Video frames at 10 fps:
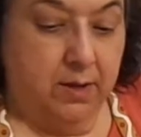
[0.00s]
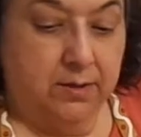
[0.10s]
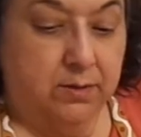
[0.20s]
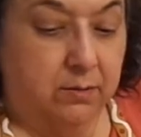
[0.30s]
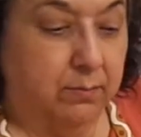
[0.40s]

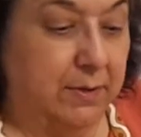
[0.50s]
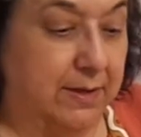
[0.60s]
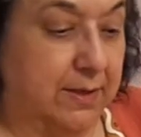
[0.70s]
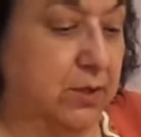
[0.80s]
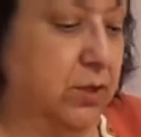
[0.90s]
So,
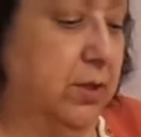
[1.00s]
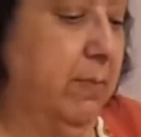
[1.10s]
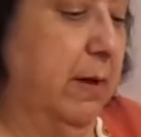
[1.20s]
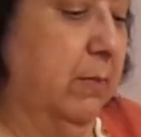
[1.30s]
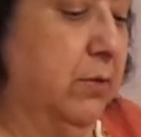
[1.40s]
because I just
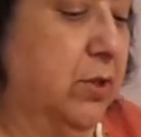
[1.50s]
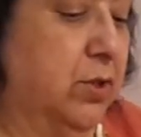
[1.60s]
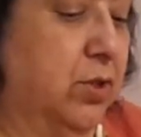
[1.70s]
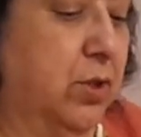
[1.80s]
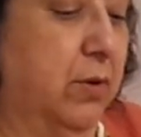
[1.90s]
debubbled just to
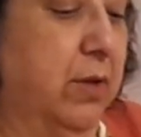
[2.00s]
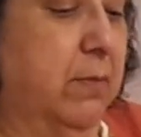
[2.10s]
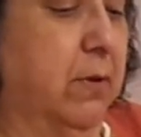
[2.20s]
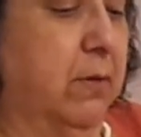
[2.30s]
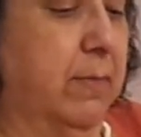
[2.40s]
show you, I'm
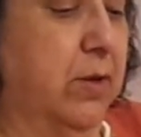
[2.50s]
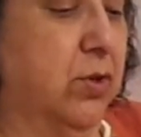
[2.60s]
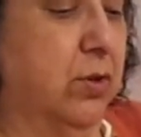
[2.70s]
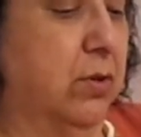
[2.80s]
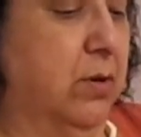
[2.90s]
going to make
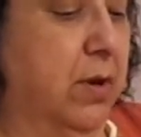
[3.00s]
sure